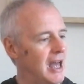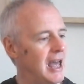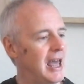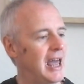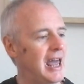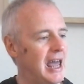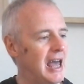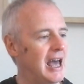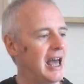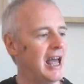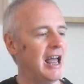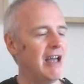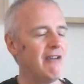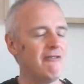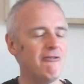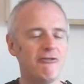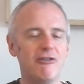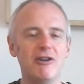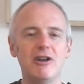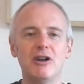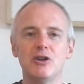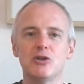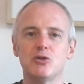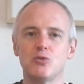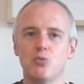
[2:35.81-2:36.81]
Here it
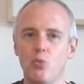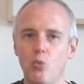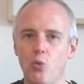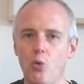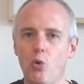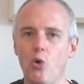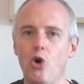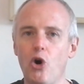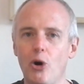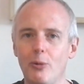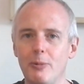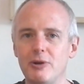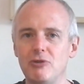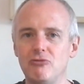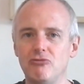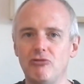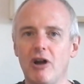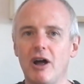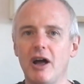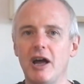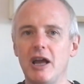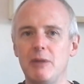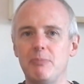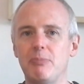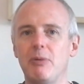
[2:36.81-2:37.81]
feels warm and
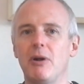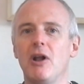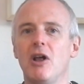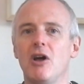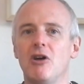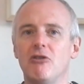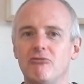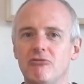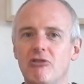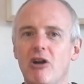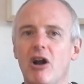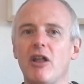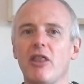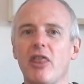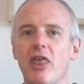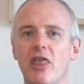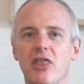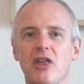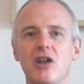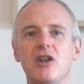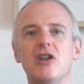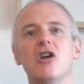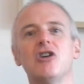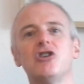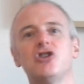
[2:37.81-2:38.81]
ripe rather
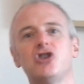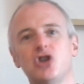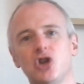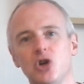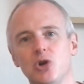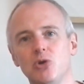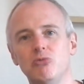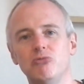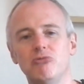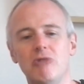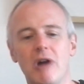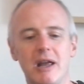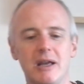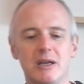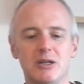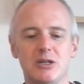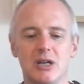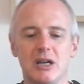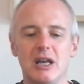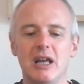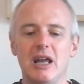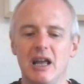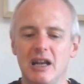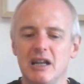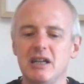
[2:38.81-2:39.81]
than too
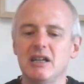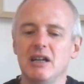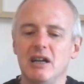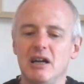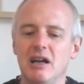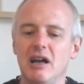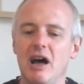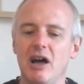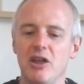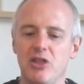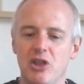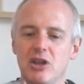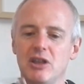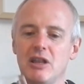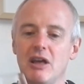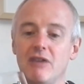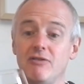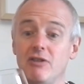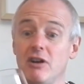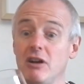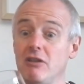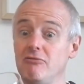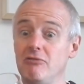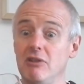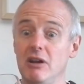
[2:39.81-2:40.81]
raisiny, and I think
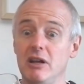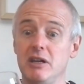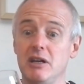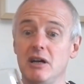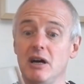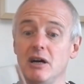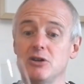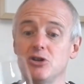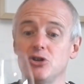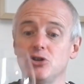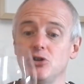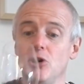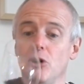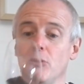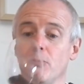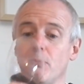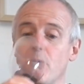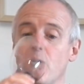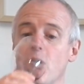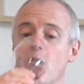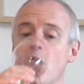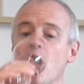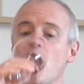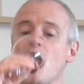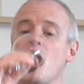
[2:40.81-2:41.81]
they've done a really nice
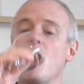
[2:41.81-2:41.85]
job.